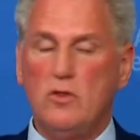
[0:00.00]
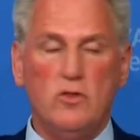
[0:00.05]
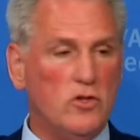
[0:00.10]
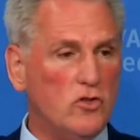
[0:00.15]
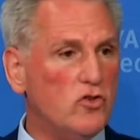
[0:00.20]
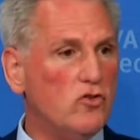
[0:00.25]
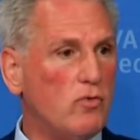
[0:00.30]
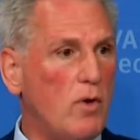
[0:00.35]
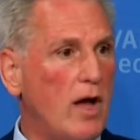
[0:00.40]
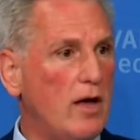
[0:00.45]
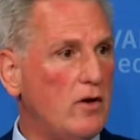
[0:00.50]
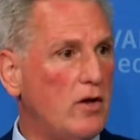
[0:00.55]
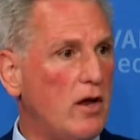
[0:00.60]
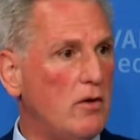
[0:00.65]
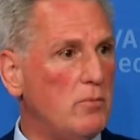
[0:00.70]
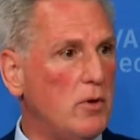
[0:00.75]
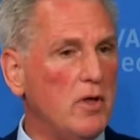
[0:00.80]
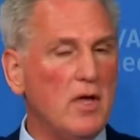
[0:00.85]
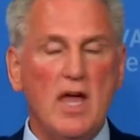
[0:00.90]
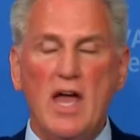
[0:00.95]
This is why I
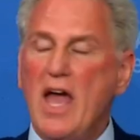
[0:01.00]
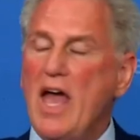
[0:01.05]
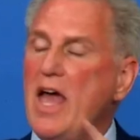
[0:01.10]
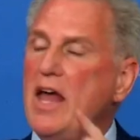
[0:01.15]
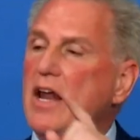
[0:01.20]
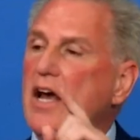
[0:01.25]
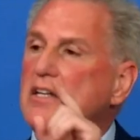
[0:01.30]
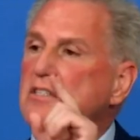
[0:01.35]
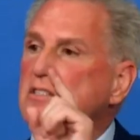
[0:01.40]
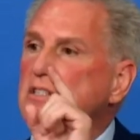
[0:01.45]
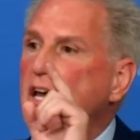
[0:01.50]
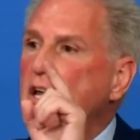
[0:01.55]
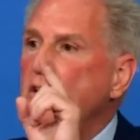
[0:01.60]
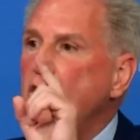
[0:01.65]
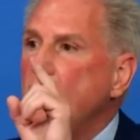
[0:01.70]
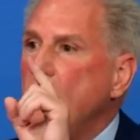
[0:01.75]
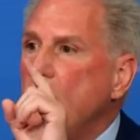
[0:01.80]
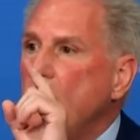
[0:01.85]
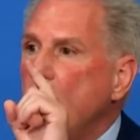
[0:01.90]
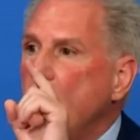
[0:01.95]
created movie. And I
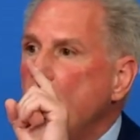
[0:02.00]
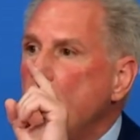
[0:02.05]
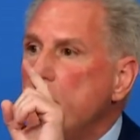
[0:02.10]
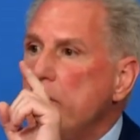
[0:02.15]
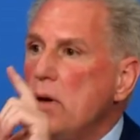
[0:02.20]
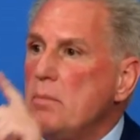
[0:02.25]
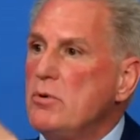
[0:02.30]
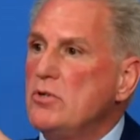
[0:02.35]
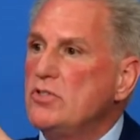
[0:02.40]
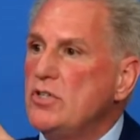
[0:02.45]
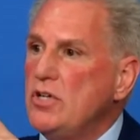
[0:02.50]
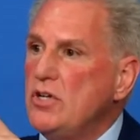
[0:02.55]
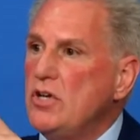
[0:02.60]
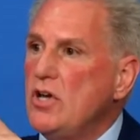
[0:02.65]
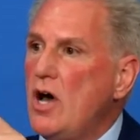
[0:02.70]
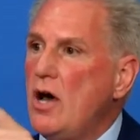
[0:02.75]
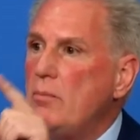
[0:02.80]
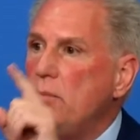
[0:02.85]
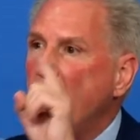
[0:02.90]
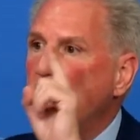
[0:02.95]
said, members can
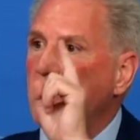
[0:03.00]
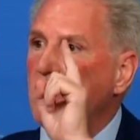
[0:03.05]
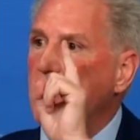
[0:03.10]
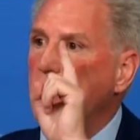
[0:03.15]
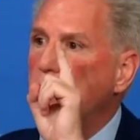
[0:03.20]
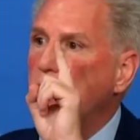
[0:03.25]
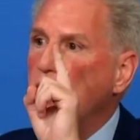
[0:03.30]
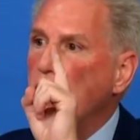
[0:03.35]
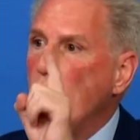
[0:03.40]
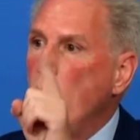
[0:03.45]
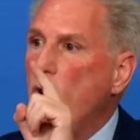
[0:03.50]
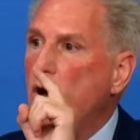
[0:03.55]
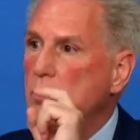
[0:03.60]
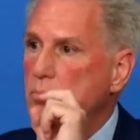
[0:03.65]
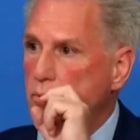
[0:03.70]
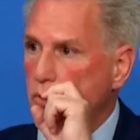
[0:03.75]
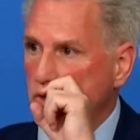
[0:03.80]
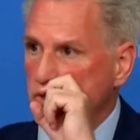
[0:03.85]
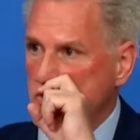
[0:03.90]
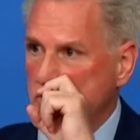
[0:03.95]
come and they can bring
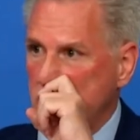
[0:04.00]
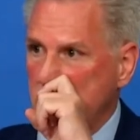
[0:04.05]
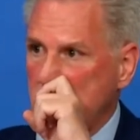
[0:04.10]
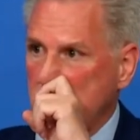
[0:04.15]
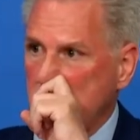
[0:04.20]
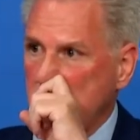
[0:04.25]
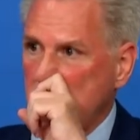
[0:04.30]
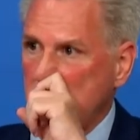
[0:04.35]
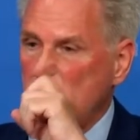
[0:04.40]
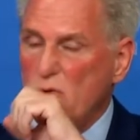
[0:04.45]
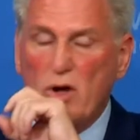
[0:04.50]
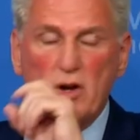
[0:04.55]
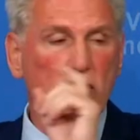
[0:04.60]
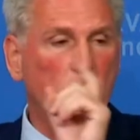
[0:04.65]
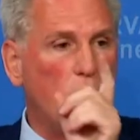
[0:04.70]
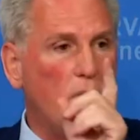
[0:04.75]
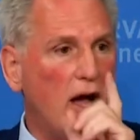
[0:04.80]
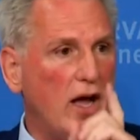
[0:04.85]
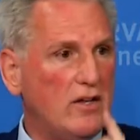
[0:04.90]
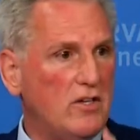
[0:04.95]
one person. You want to
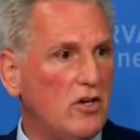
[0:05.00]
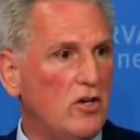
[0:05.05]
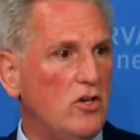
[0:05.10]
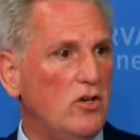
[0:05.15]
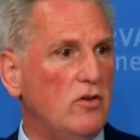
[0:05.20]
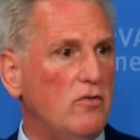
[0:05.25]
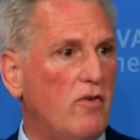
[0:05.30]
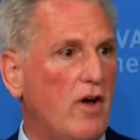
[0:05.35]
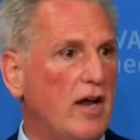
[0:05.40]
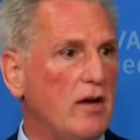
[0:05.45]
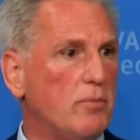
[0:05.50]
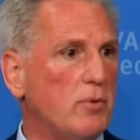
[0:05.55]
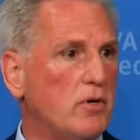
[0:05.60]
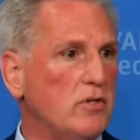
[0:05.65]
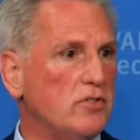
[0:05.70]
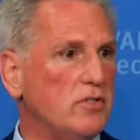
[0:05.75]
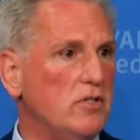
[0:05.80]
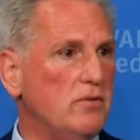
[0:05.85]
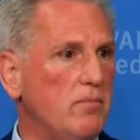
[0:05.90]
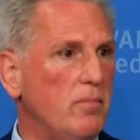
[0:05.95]
know why I tell you to invite a
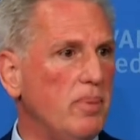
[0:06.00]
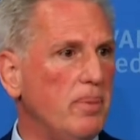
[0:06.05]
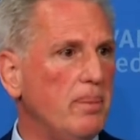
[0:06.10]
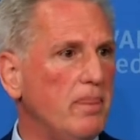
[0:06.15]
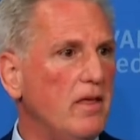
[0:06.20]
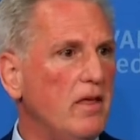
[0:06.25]
person?